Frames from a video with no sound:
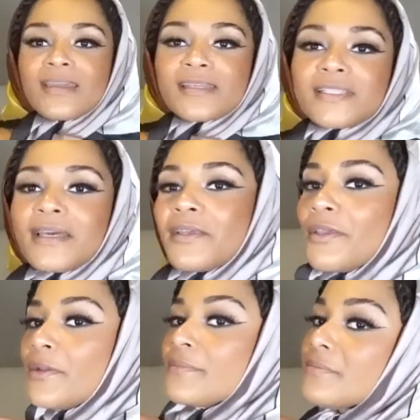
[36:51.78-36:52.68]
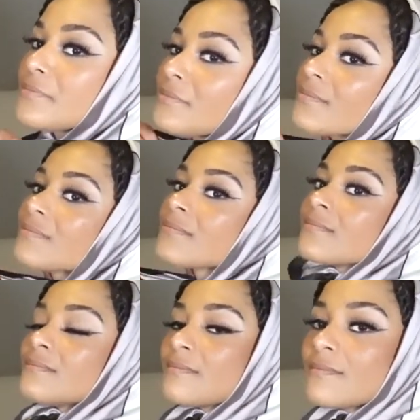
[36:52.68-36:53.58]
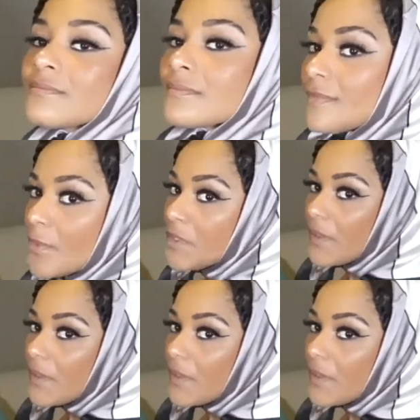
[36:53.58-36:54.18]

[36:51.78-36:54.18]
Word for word: it's kind of cute. Would